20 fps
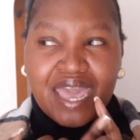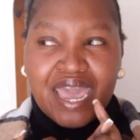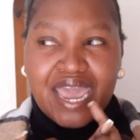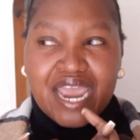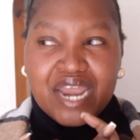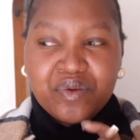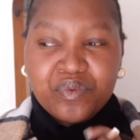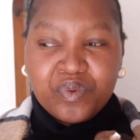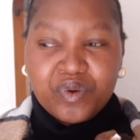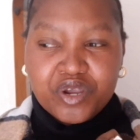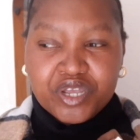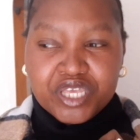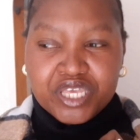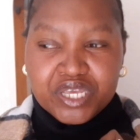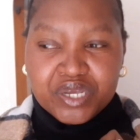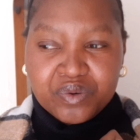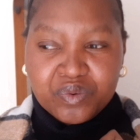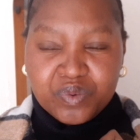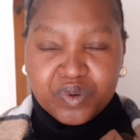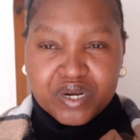and
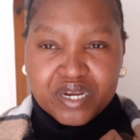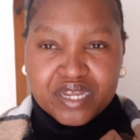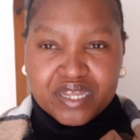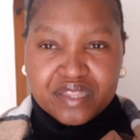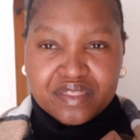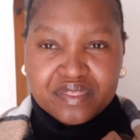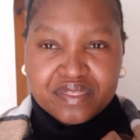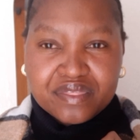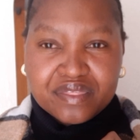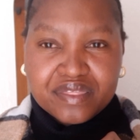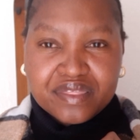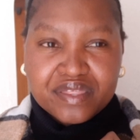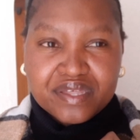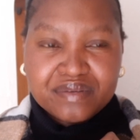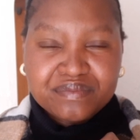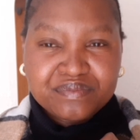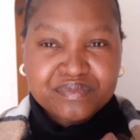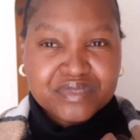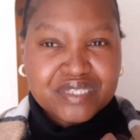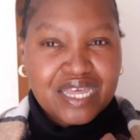working with,
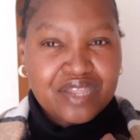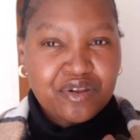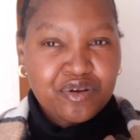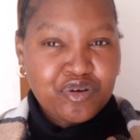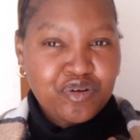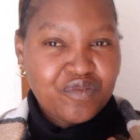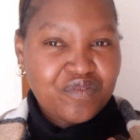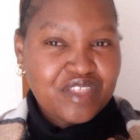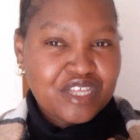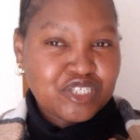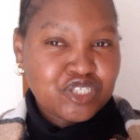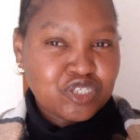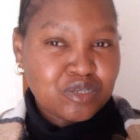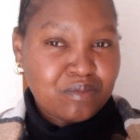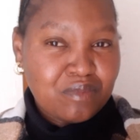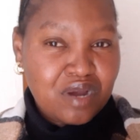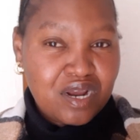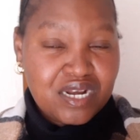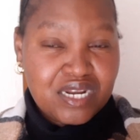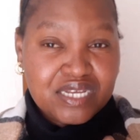I don't know if they're
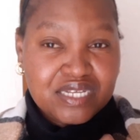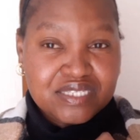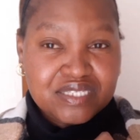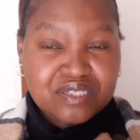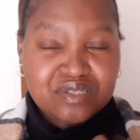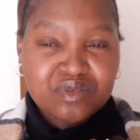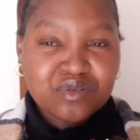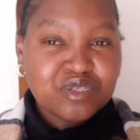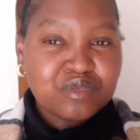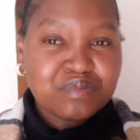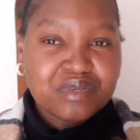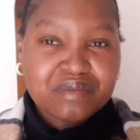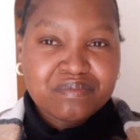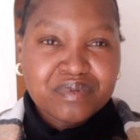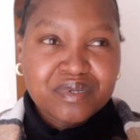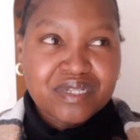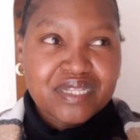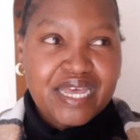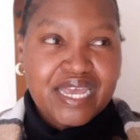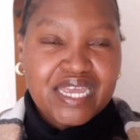Somalians, those
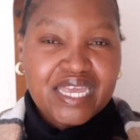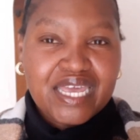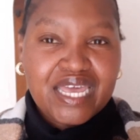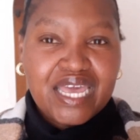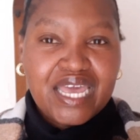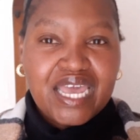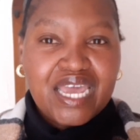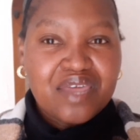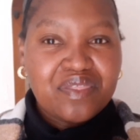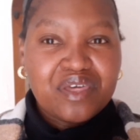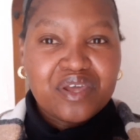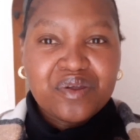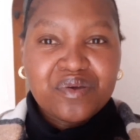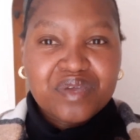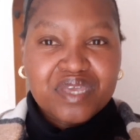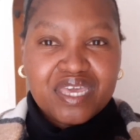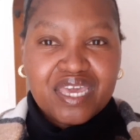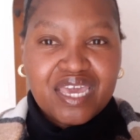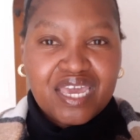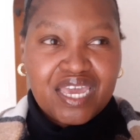people, like, they
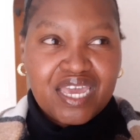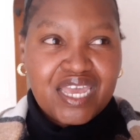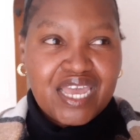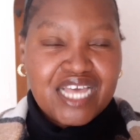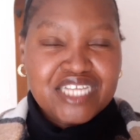don't care.